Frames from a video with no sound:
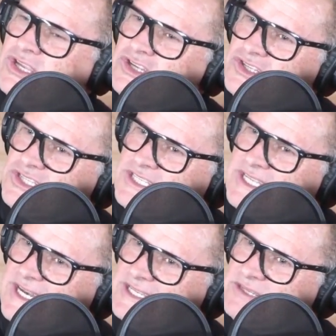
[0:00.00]
you just
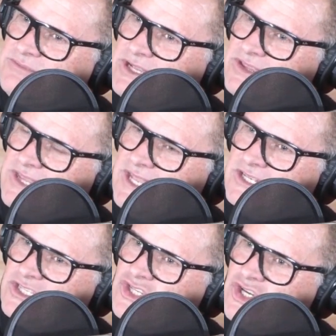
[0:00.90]
tell us about
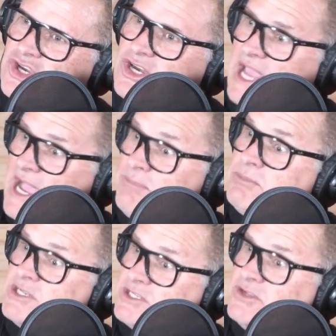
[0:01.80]
that journey up
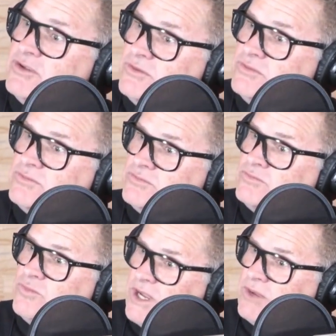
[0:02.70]
until
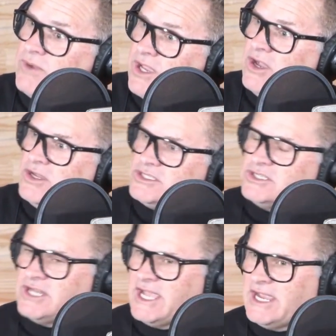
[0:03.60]
where we are
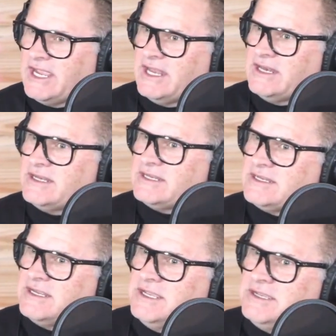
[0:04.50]
today, and
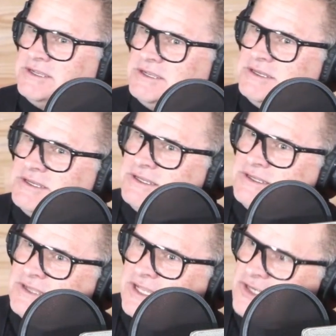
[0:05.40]

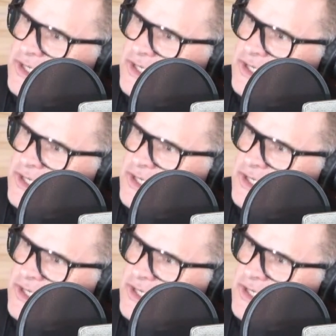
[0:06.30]
that